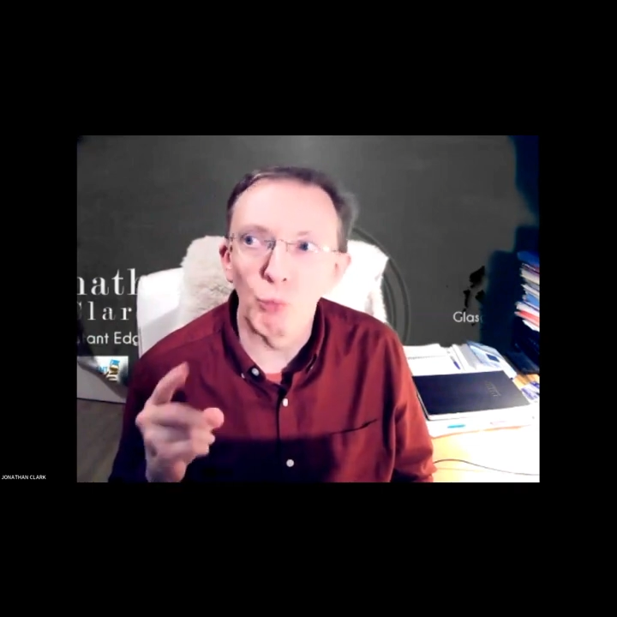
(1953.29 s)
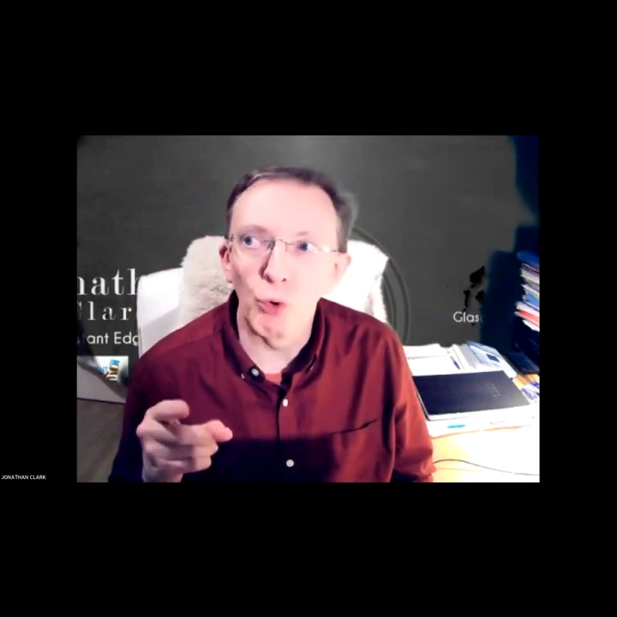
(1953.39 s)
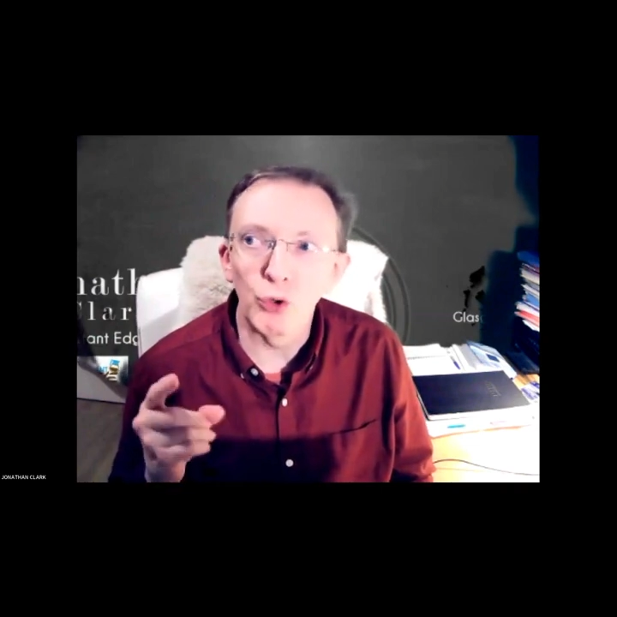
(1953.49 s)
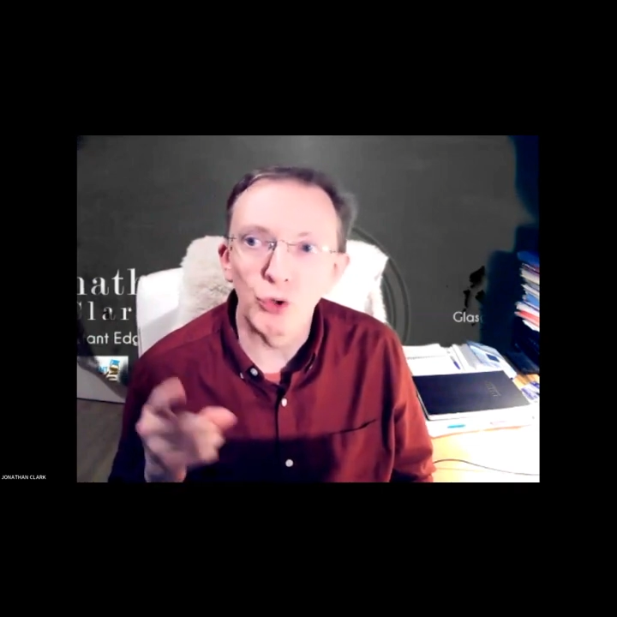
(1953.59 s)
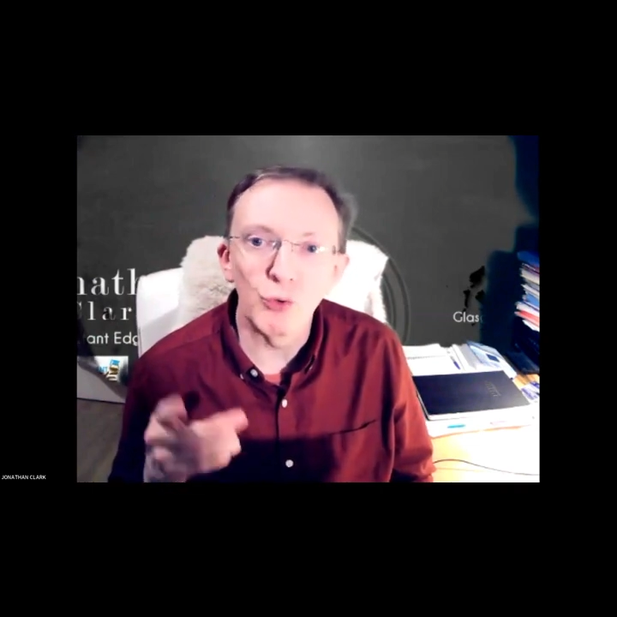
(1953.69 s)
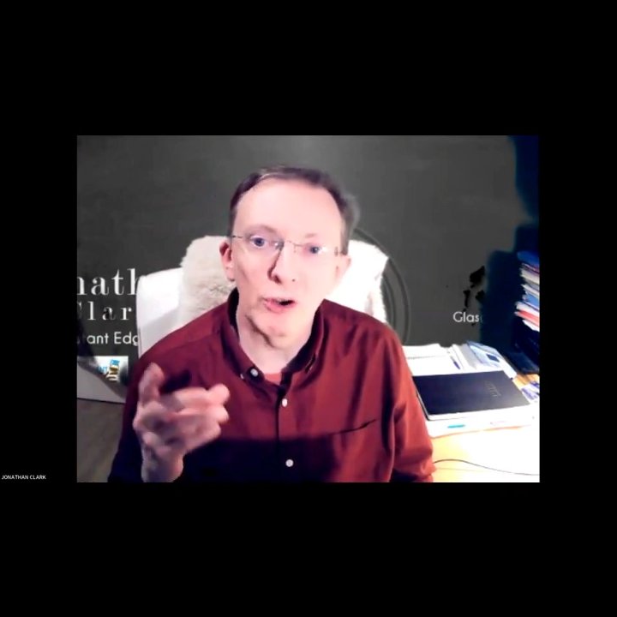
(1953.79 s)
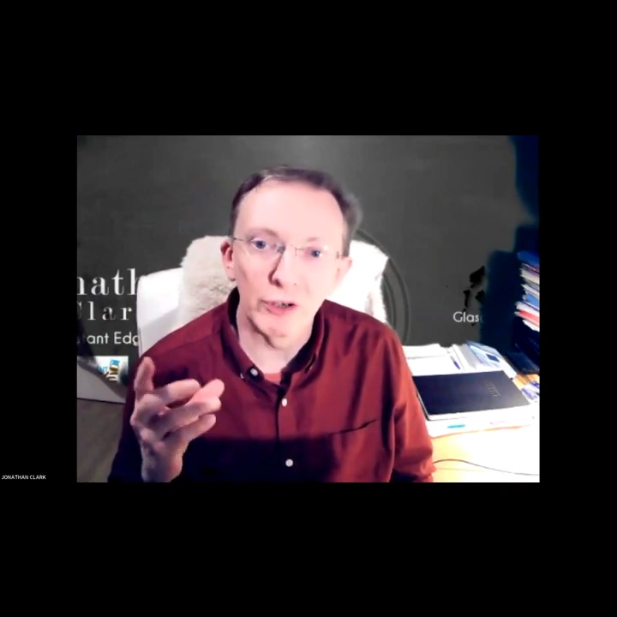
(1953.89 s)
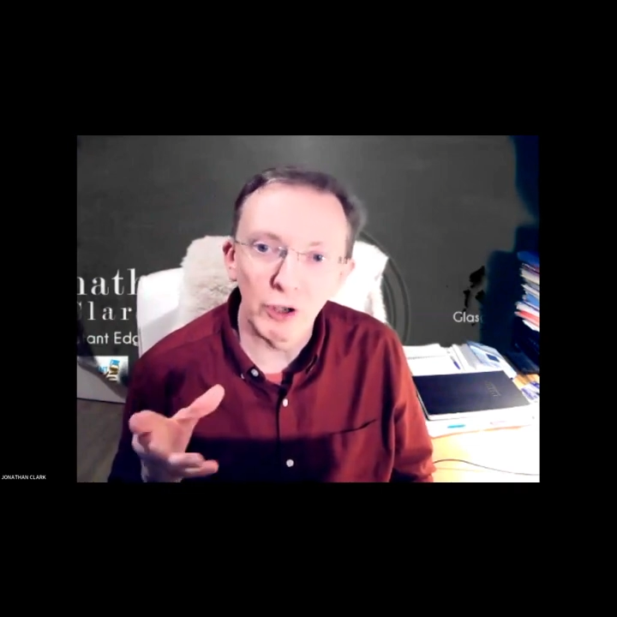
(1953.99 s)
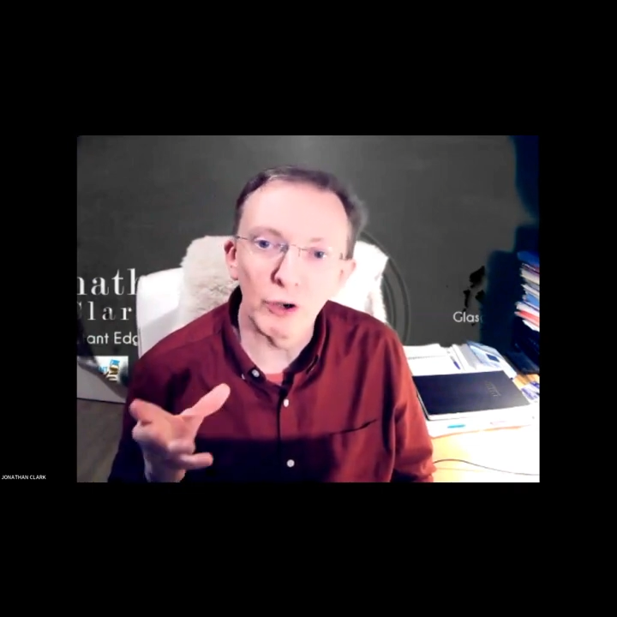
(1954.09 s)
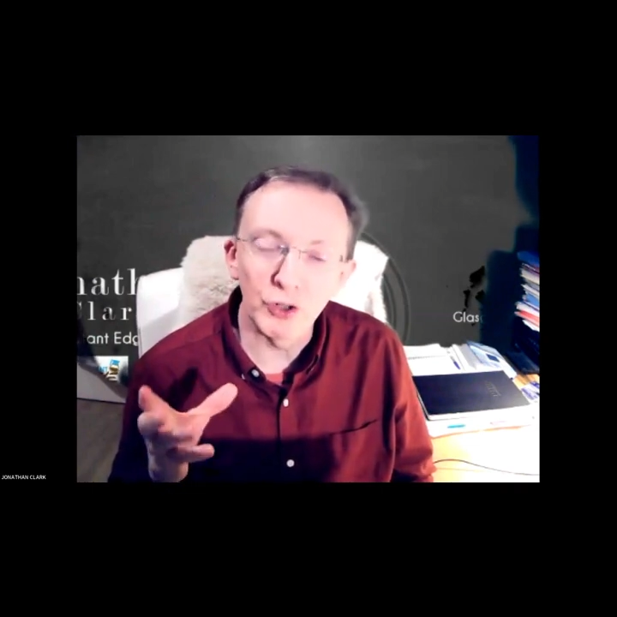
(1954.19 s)
what you are
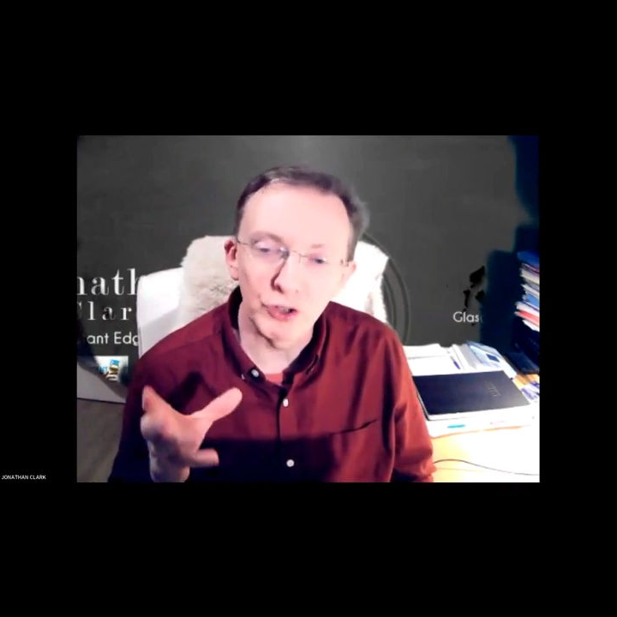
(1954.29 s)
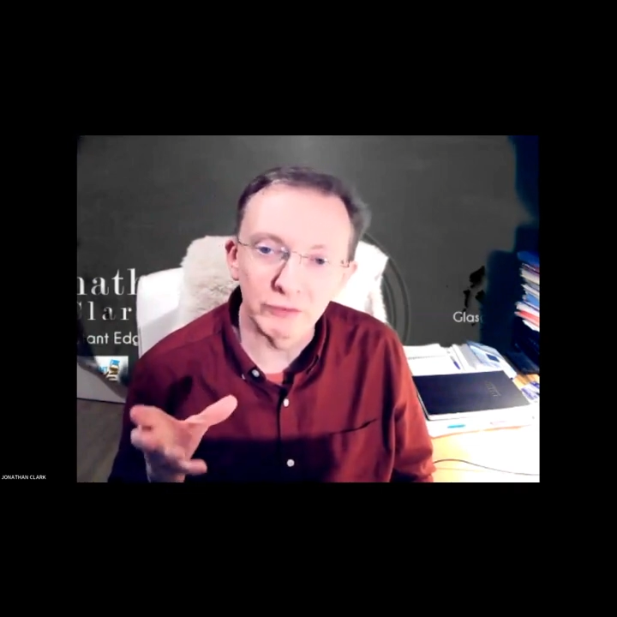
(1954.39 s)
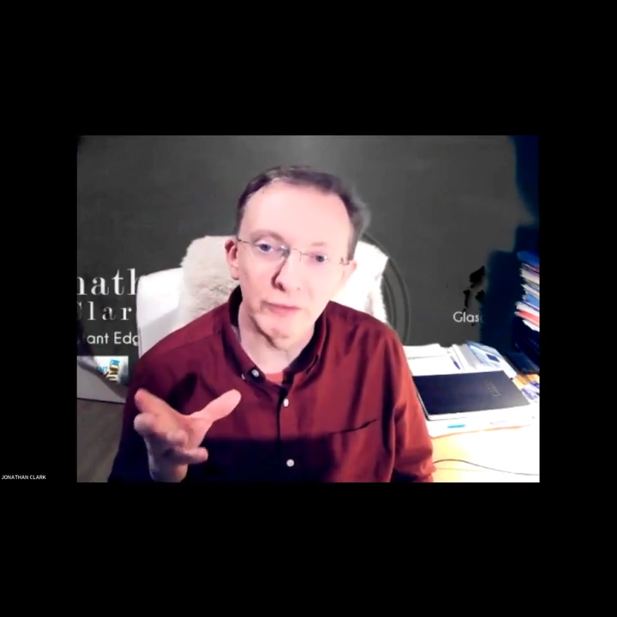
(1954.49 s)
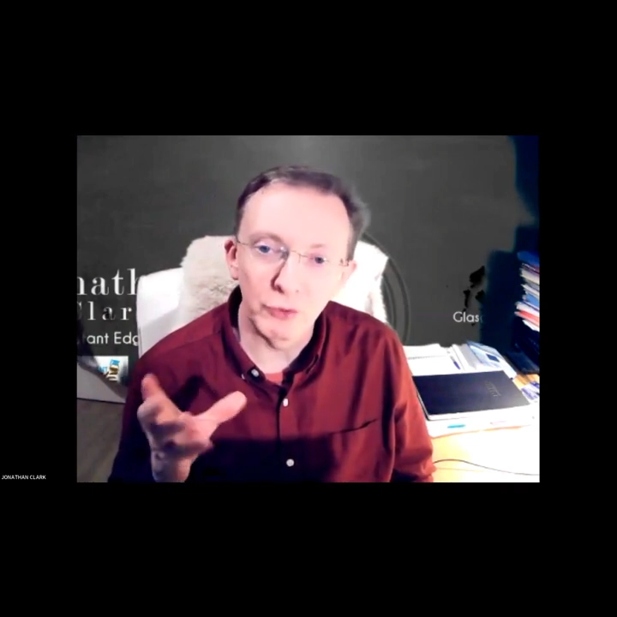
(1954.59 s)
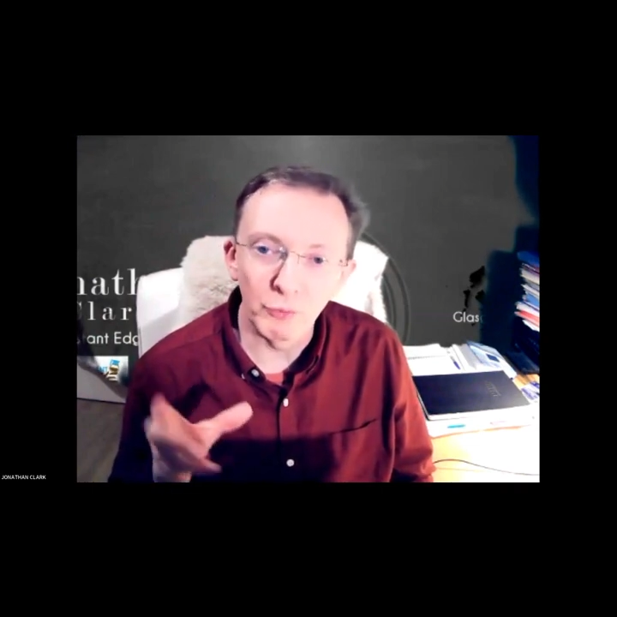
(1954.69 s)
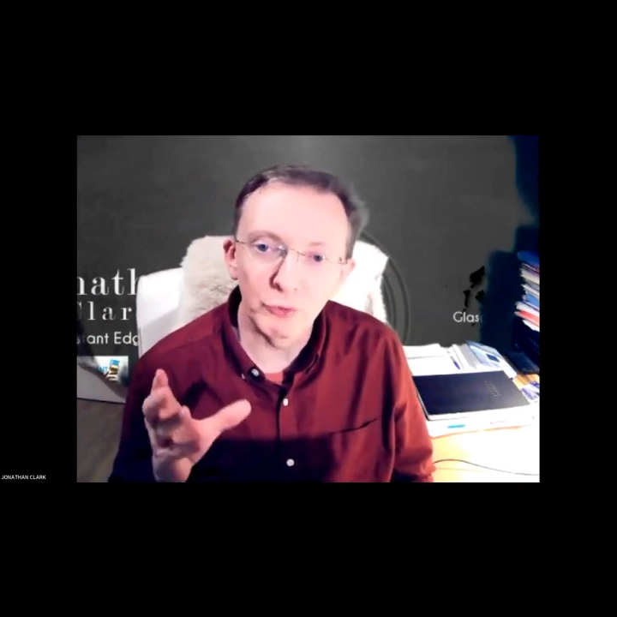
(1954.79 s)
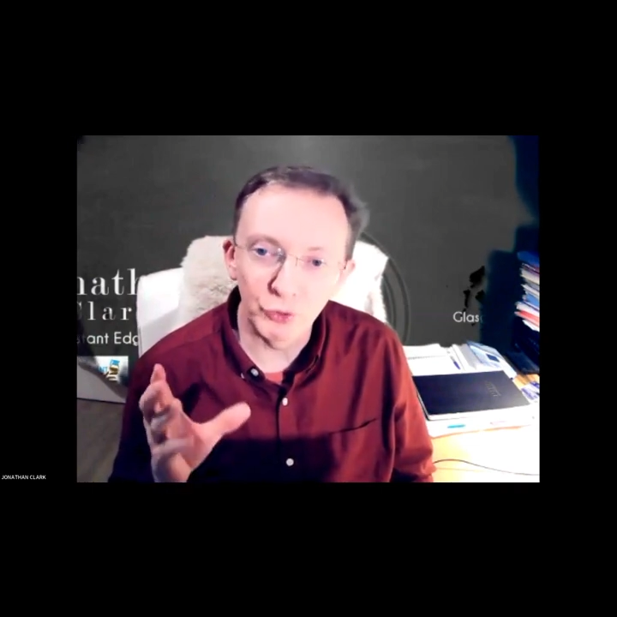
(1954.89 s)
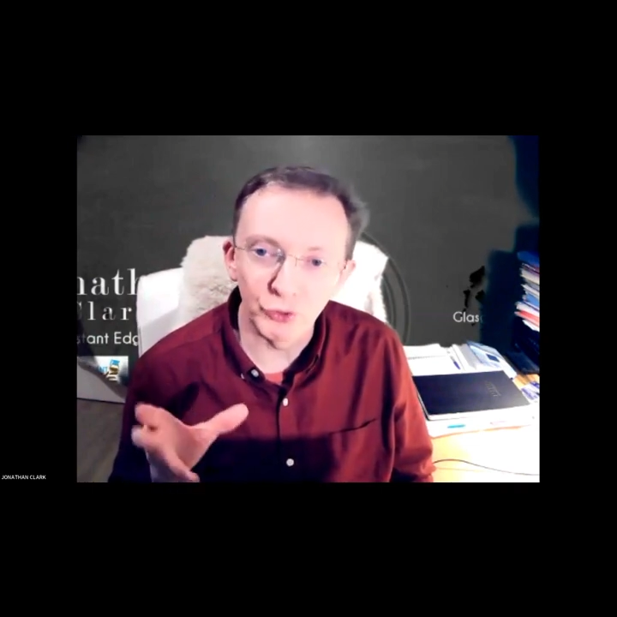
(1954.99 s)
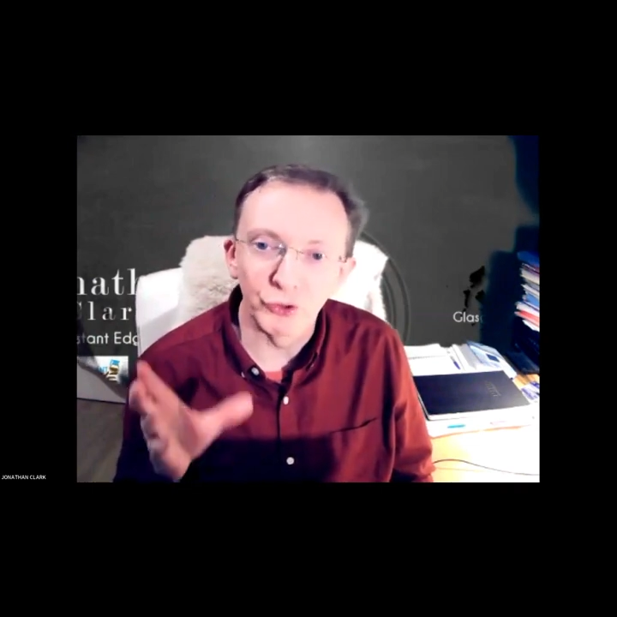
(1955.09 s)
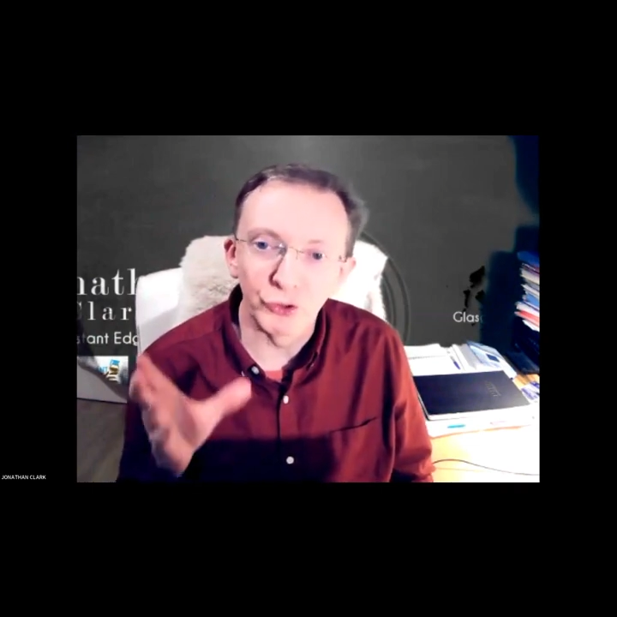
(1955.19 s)
encouraging your
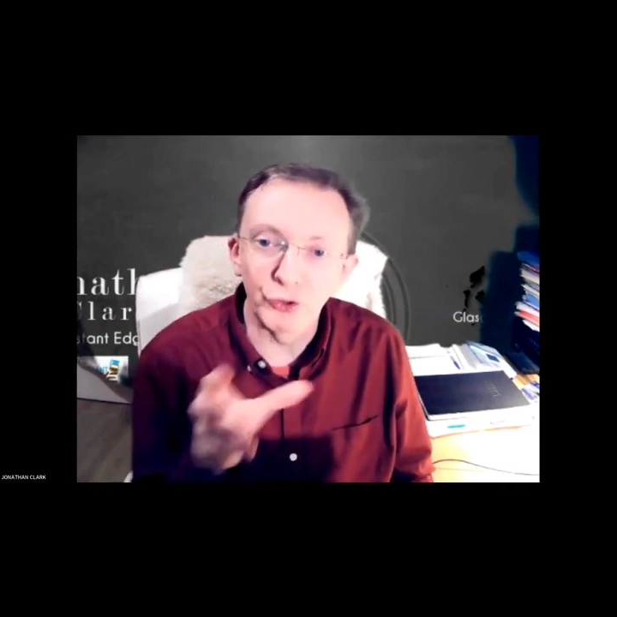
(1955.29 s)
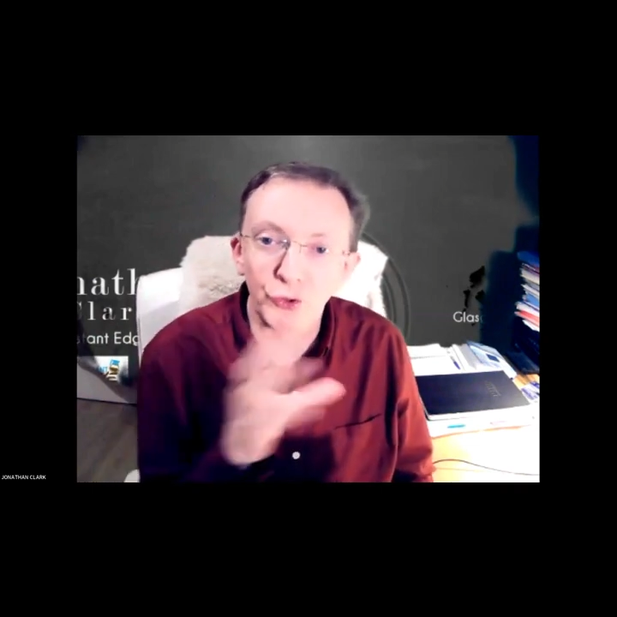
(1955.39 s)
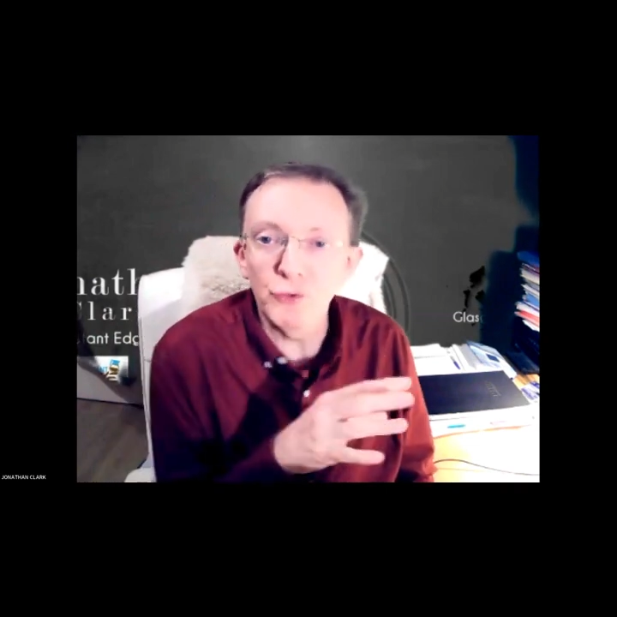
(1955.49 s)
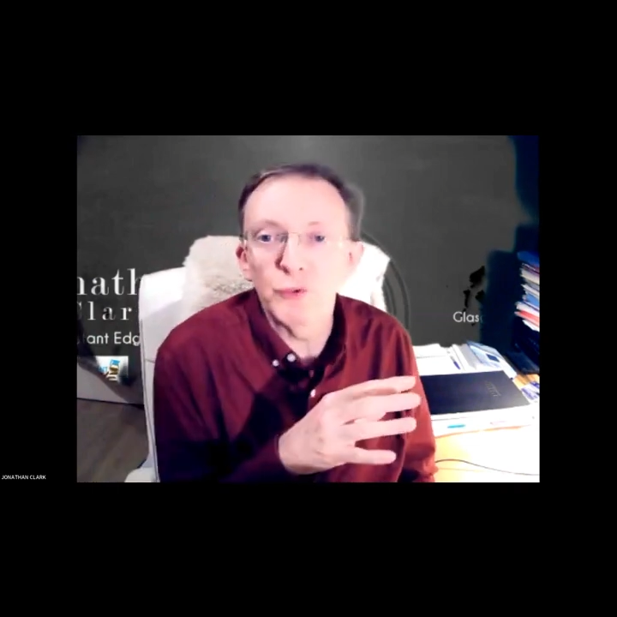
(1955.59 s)
students to do.